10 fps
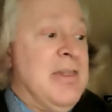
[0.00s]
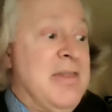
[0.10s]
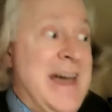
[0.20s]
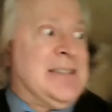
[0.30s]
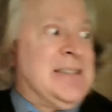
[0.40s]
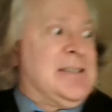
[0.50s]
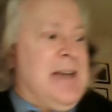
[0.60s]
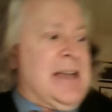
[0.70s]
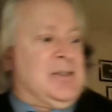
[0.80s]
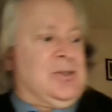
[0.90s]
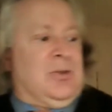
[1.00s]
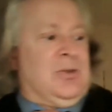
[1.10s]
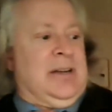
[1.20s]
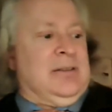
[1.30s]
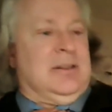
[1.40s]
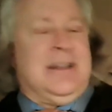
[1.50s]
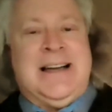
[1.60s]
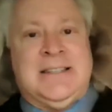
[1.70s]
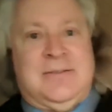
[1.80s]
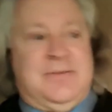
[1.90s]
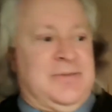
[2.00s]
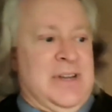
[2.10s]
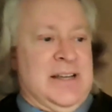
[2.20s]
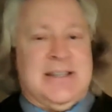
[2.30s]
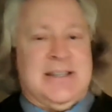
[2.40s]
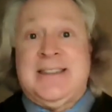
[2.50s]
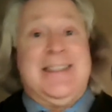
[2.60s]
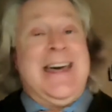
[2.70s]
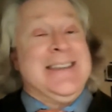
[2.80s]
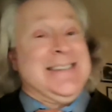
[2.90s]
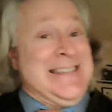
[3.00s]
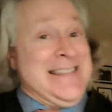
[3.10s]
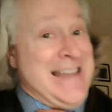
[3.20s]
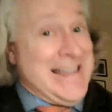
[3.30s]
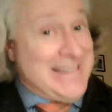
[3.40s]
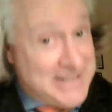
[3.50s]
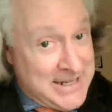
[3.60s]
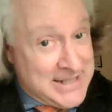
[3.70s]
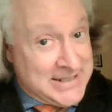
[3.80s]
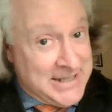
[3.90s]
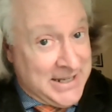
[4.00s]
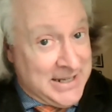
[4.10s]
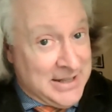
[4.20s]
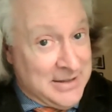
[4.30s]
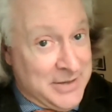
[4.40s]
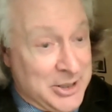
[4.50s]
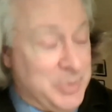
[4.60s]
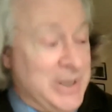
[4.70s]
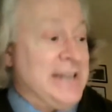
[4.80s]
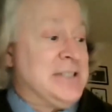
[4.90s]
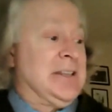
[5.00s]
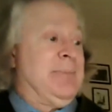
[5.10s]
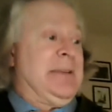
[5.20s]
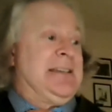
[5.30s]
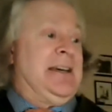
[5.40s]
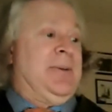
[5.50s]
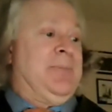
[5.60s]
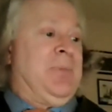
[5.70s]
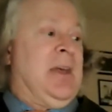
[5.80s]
that's that story. Lots of things. That is not the 10-second elevator pitch, let me tell you.